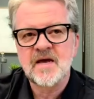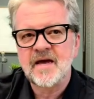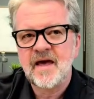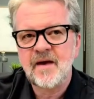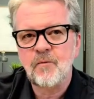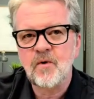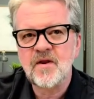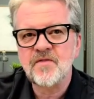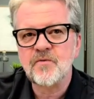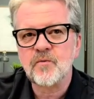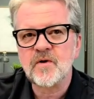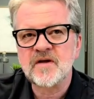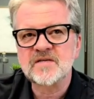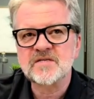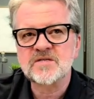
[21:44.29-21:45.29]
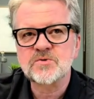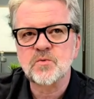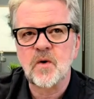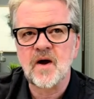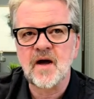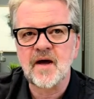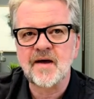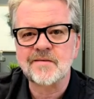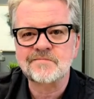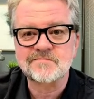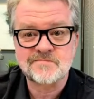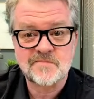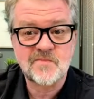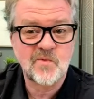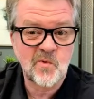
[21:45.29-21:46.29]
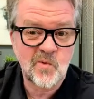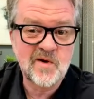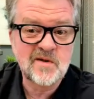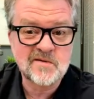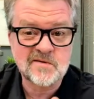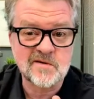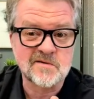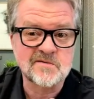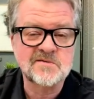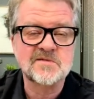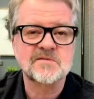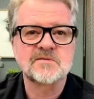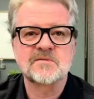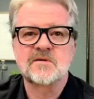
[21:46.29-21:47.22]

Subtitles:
And one of the reasons why realtors